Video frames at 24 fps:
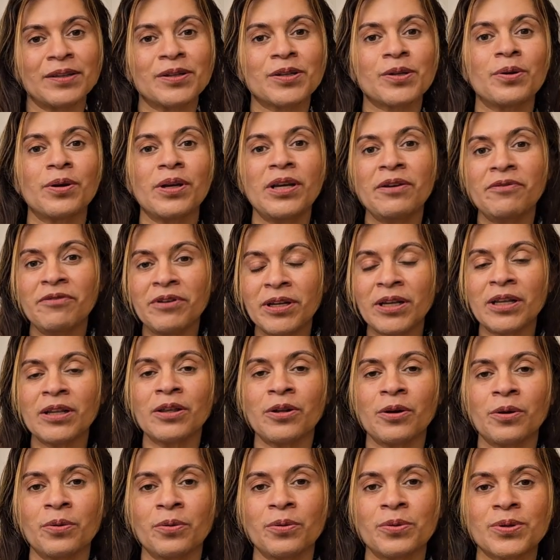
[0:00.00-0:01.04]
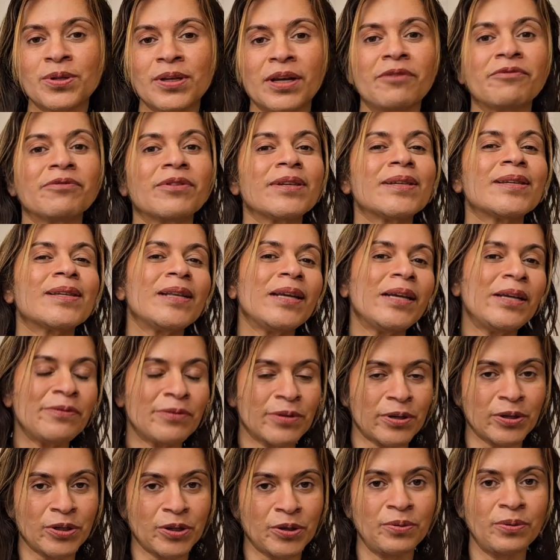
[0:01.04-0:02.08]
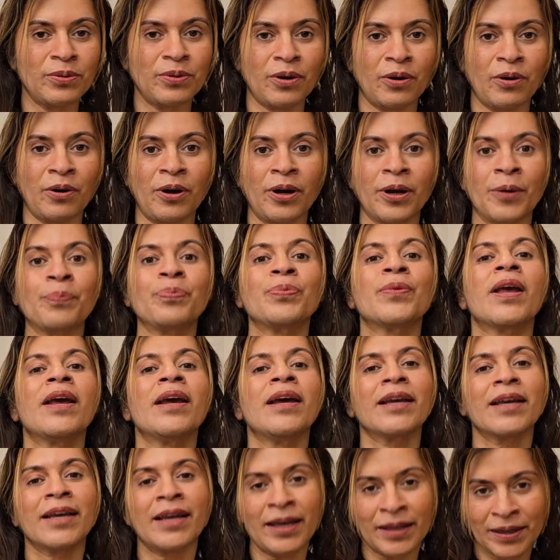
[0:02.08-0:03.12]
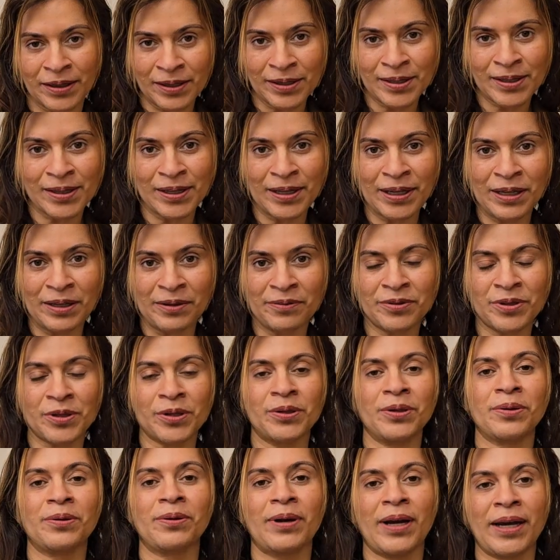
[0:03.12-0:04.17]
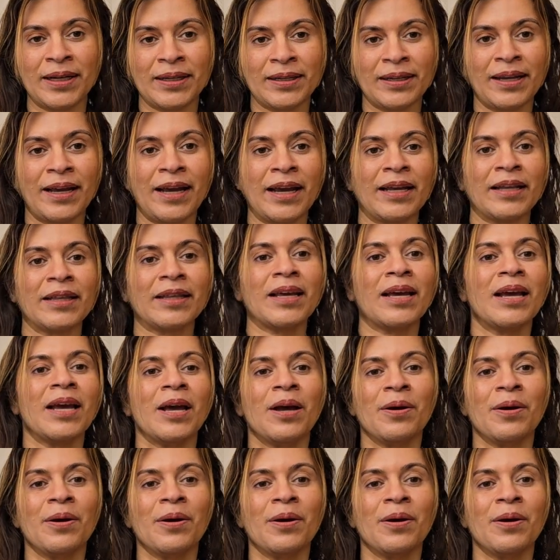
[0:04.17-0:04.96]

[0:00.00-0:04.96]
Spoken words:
So even in those, if the sleeves are too long, get the sleeves to the right length.